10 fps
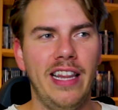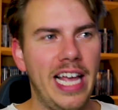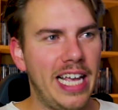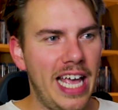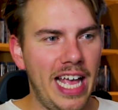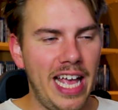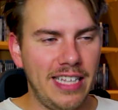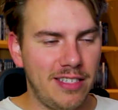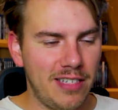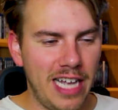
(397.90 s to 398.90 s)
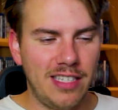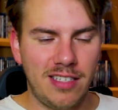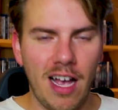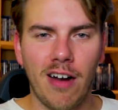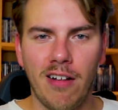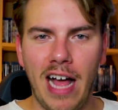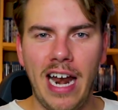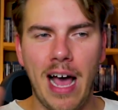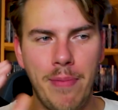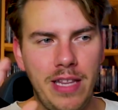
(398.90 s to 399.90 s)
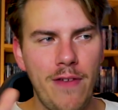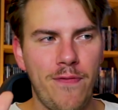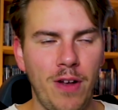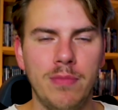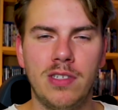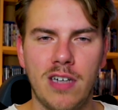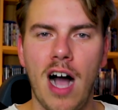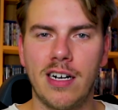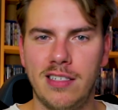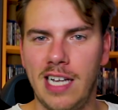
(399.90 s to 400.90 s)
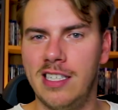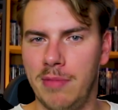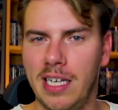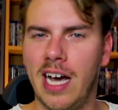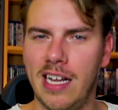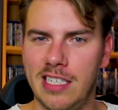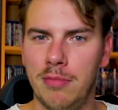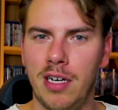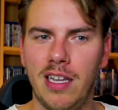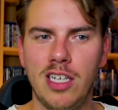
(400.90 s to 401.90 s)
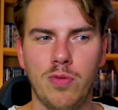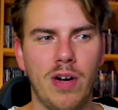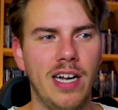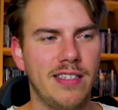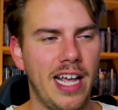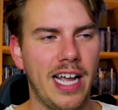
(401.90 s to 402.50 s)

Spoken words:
like it's subtle. And I believe Filmstocked said something kind of similar to this where it's